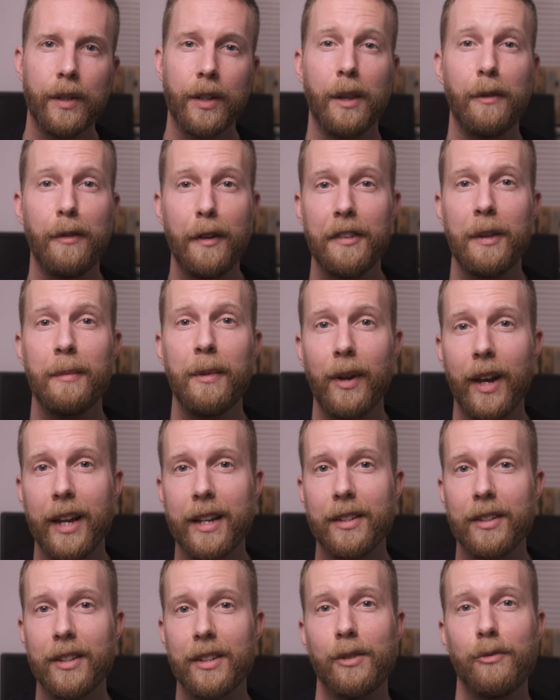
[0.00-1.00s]
So the 50mm
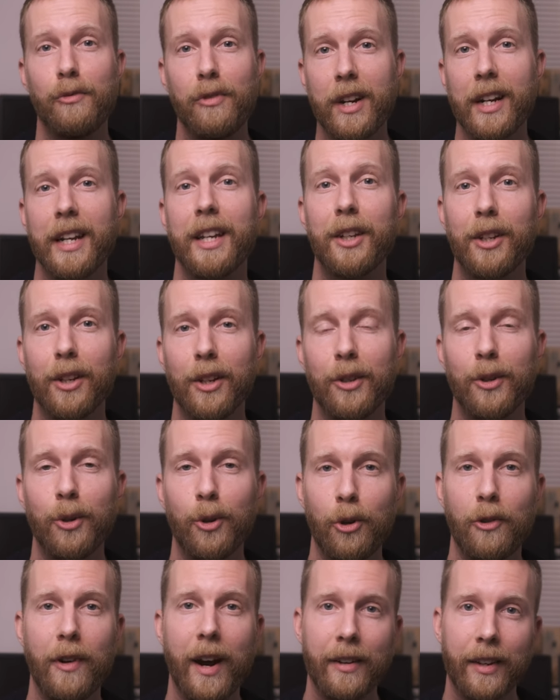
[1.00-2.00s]
lens is a really good
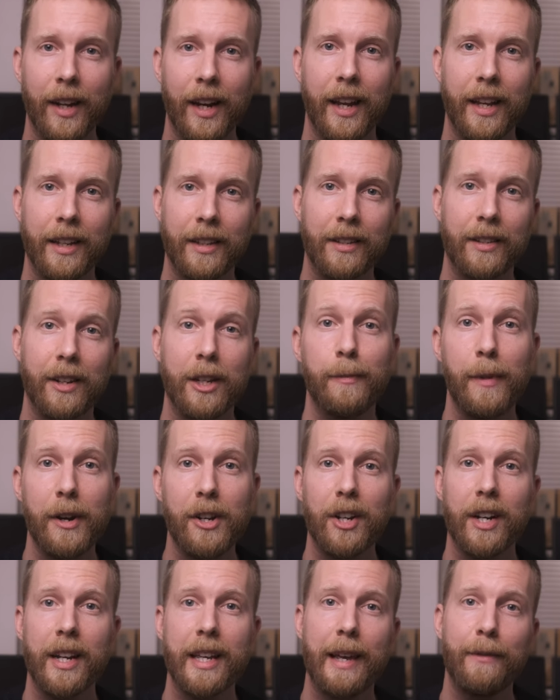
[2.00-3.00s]
all-rounder lens,
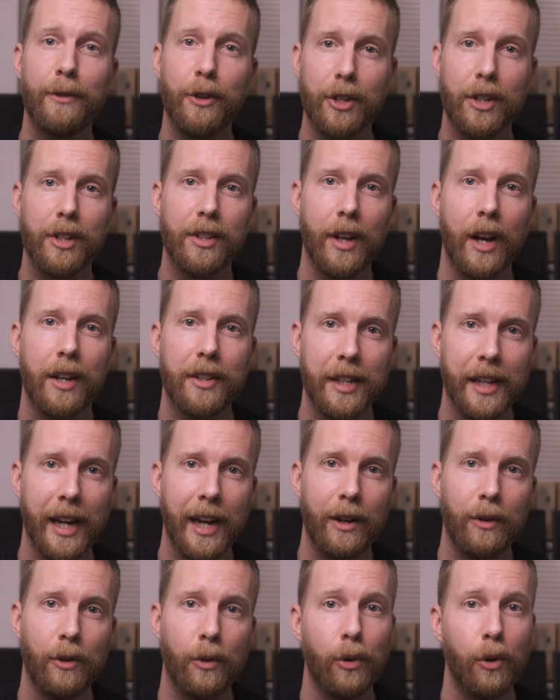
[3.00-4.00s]
especially if you're just starting
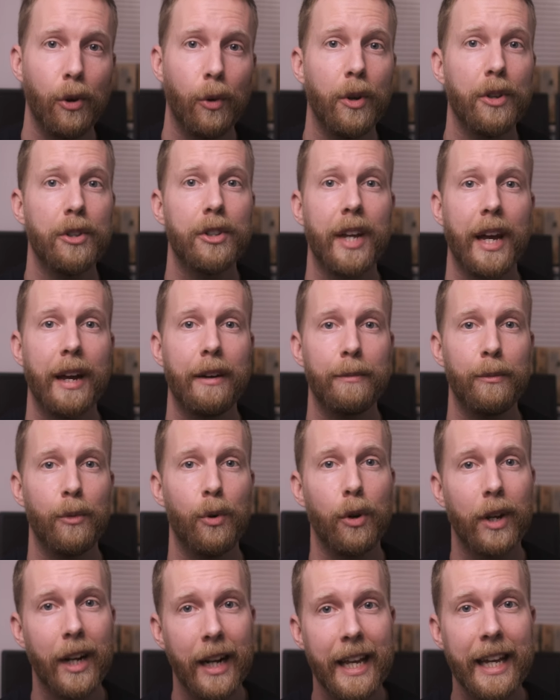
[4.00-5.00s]
out or want to have
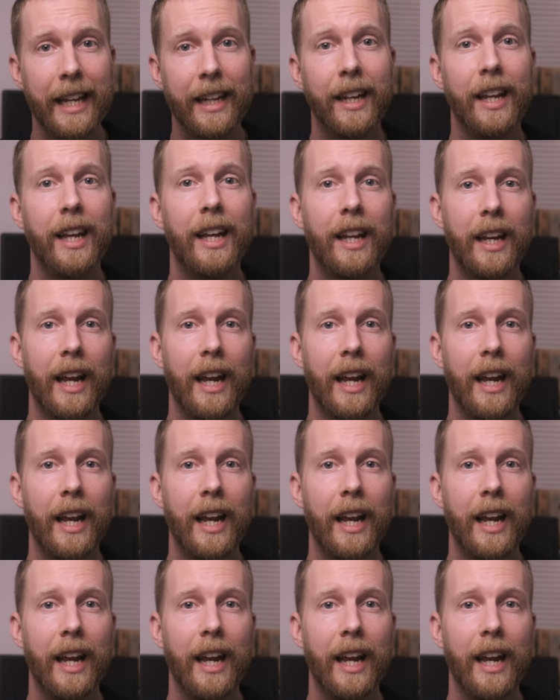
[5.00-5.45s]
more clean,